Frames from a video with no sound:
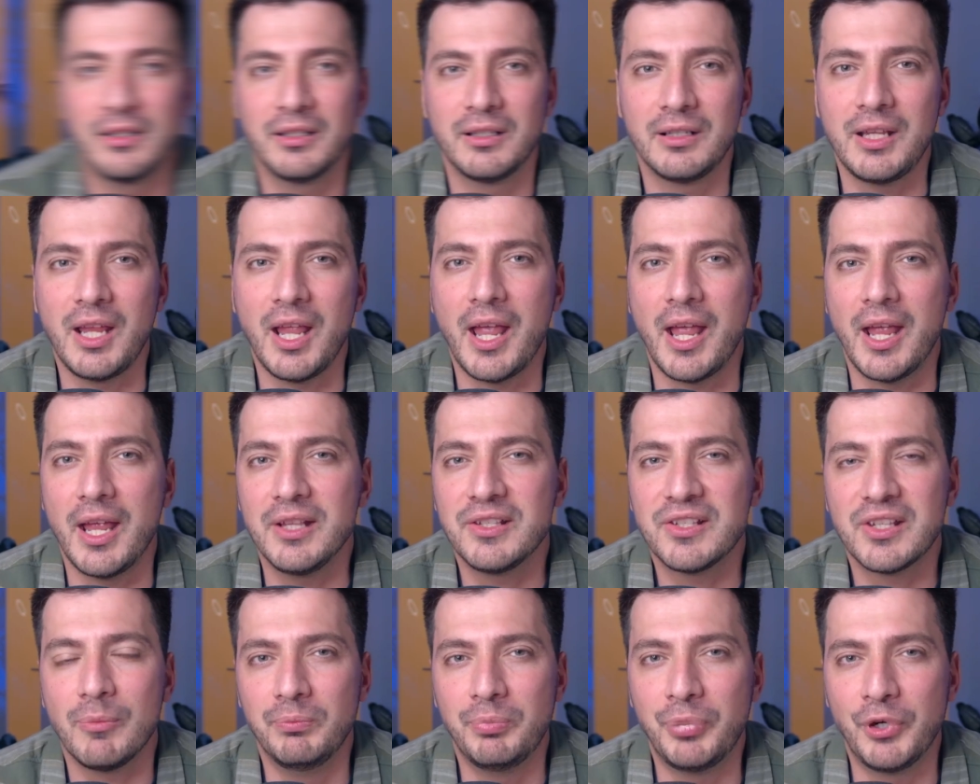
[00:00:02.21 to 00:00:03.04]
Yeah,
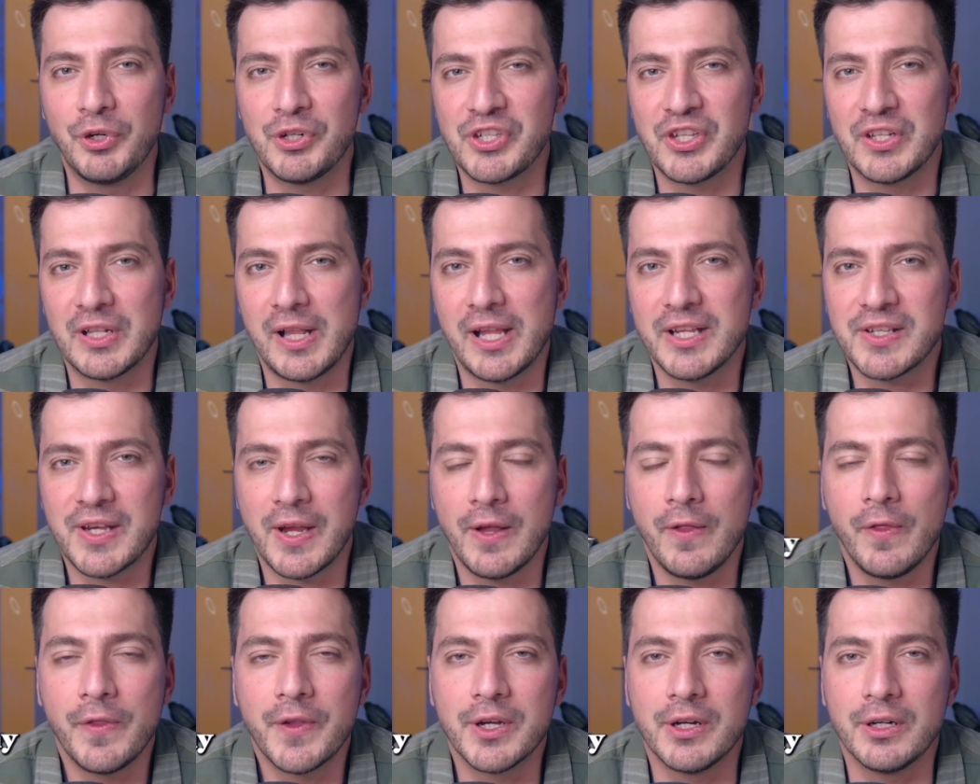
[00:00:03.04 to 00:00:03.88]
it's a personalized
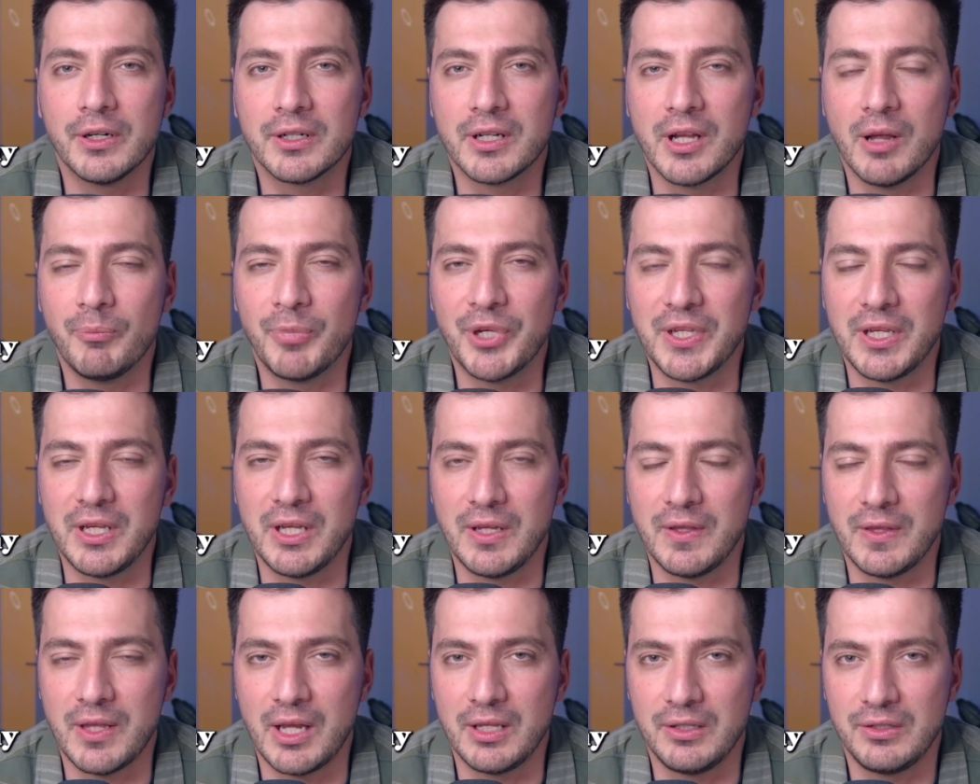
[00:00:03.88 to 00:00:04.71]
healthcare company
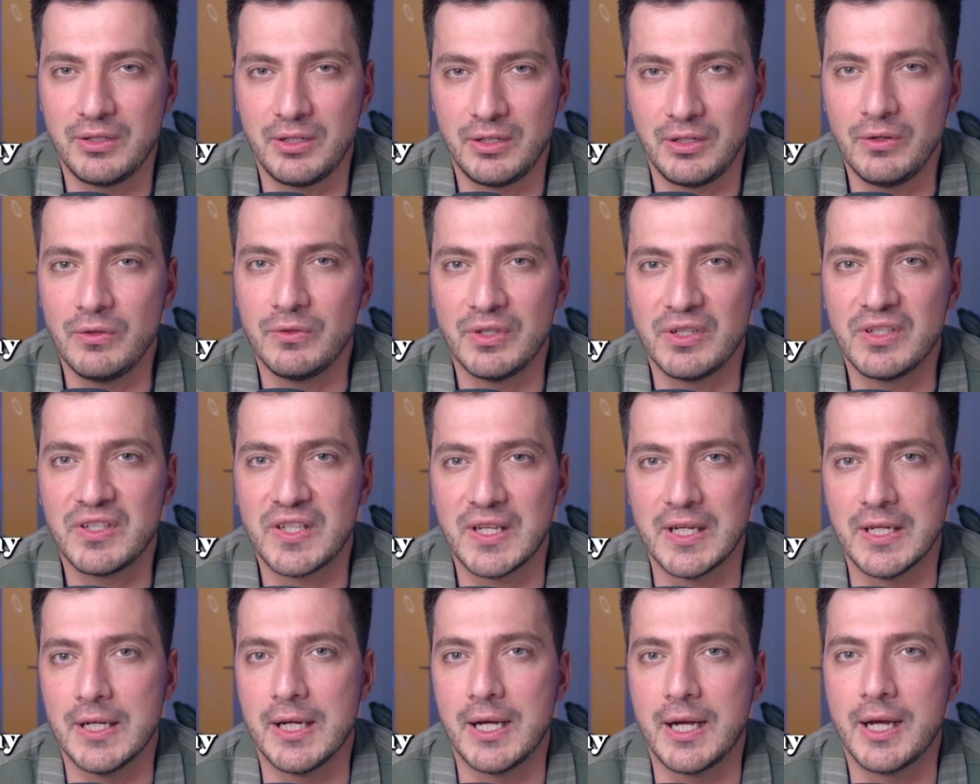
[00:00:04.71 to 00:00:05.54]
that uses
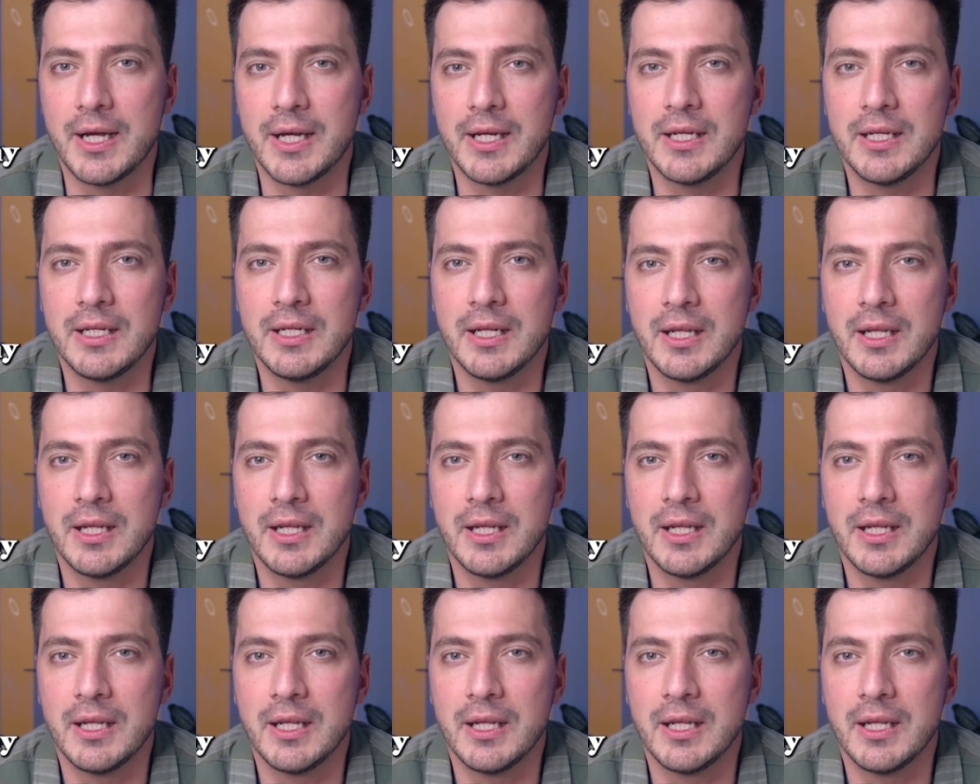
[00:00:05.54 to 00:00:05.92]
AI.